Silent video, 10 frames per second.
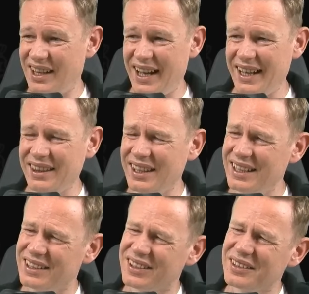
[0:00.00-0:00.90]
I think
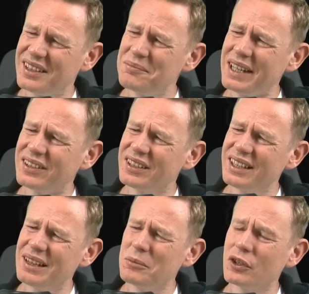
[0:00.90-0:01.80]
it makes a
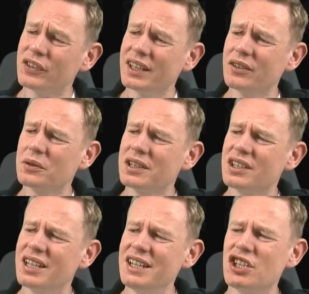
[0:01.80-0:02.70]
little more sense
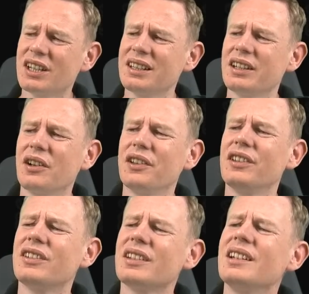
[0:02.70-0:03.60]
strategically because
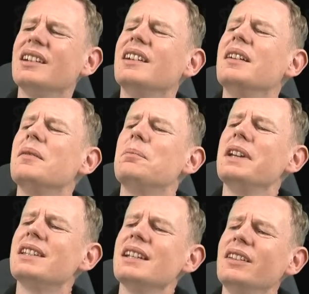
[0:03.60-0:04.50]
it's a
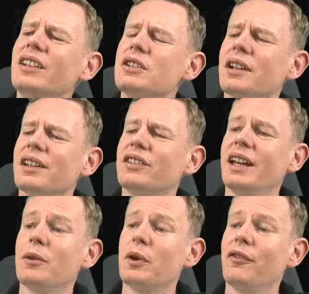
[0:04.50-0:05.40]
bit easier to
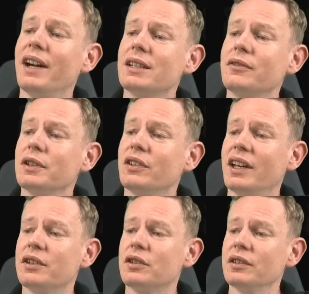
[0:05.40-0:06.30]
understand. We're fighting for the
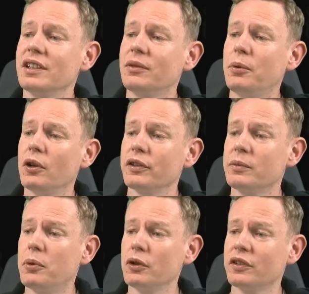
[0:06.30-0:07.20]
center. This pawn
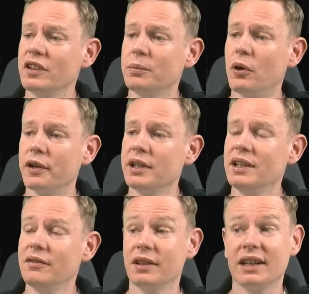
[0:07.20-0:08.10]
supports this pawn.
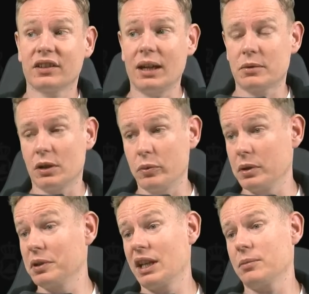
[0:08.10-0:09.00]
If it gets captured, we
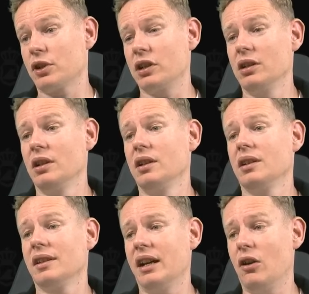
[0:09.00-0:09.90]
recapture.
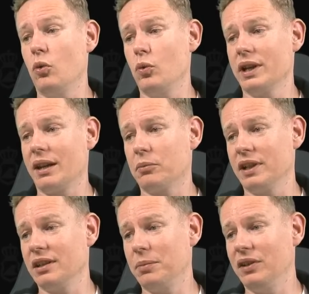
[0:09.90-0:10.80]
Now we can
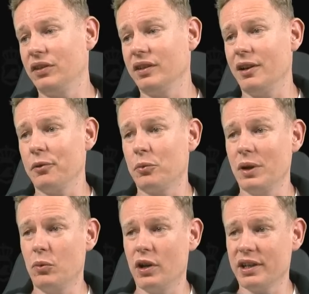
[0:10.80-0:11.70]
bring the pieces out. We
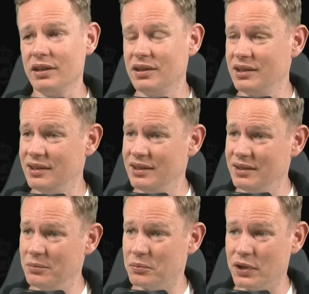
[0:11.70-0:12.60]
want to
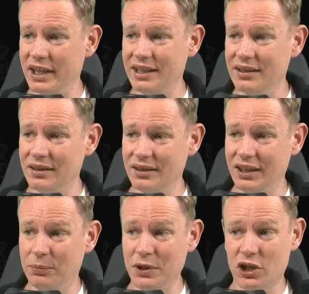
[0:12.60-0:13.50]
bring
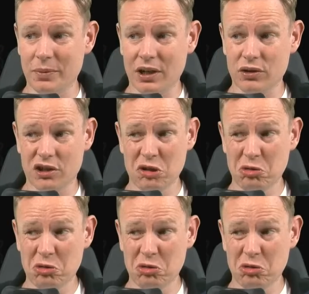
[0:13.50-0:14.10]
this bishop out,